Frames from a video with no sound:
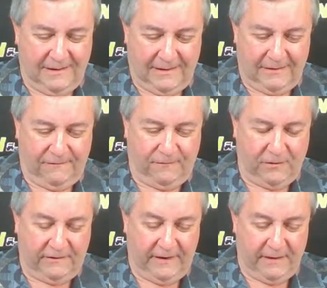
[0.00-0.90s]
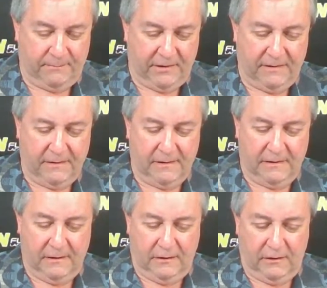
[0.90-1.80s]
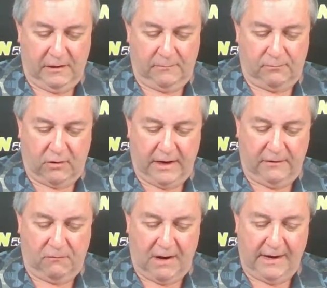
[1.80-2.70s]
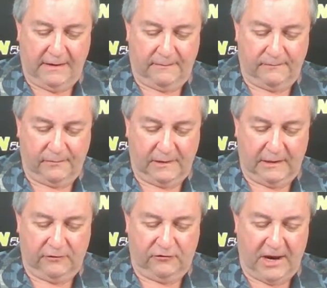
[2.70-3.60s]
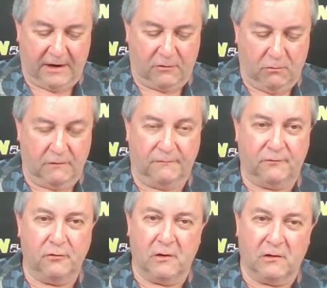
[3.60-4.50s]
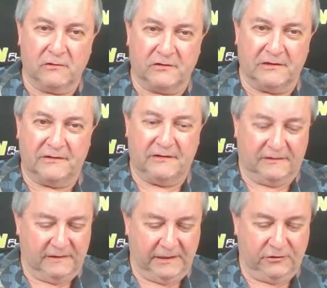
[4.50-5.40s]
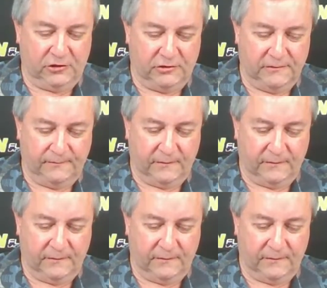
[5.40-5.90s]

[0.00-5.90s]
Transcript: For Tampa, you had Brian Wright and Jack Wood with 2 goals and assist each.